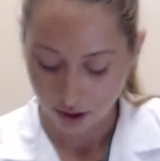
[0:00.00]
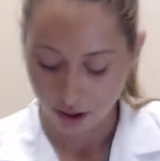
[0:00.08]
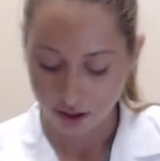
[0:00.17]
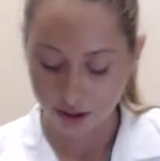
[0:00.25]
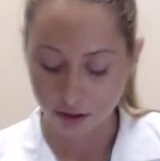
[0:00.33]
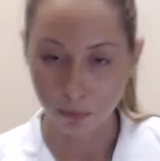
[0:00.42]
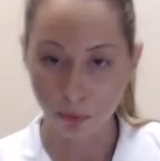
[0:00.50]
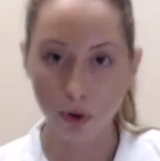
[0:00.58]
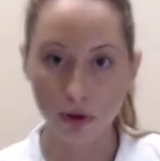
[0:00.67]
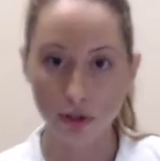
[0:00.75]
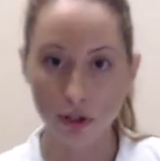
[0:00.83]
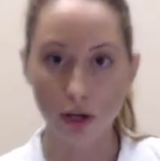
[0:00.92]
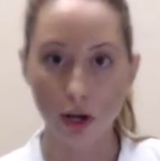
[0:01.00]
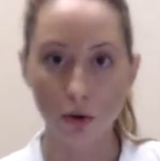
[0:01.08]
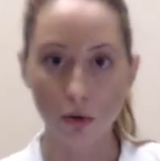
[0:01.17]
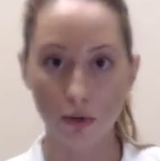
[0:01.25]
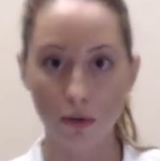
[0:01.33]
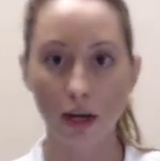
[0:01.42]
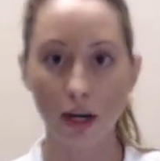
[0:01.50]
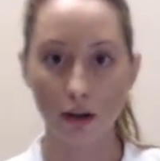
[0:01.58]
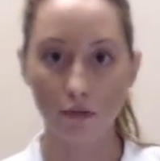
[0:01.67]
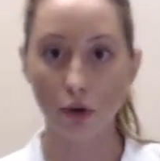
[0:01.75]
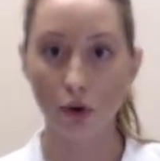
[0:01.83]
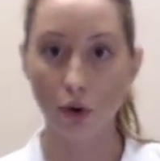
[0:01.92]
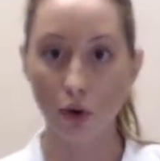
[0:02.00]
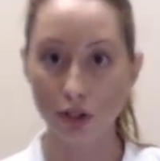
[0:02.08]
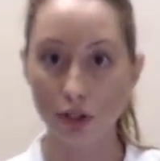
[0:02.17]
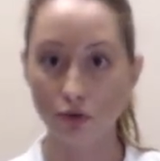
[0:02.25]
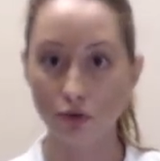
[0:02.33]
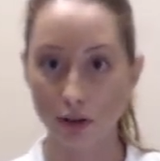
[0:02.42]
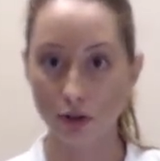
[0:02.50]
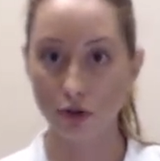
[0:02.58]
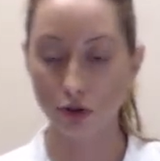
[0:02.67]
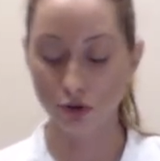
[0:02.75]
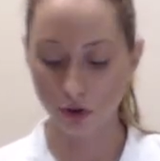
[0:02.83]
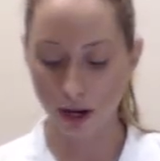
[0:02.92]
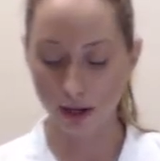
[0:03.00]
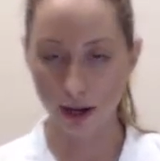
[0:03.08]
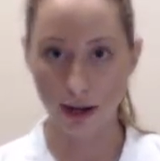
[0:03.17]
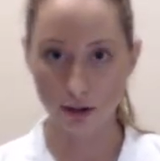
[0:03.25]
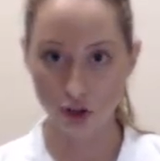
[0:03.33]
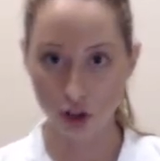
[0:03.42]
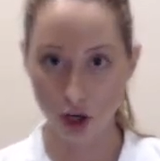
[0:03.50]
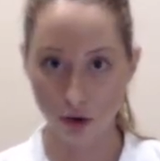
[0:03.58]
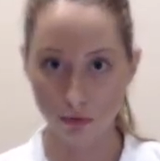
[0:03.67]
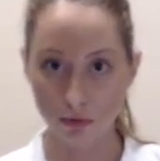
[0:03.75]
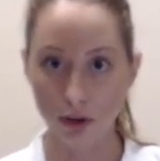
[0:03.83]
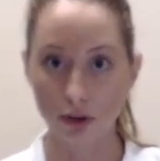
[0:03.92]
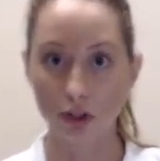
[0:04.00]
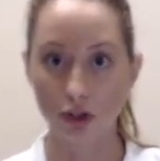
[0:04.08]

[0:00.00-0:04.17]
It is important to note that if you're going to dress your drain as shown,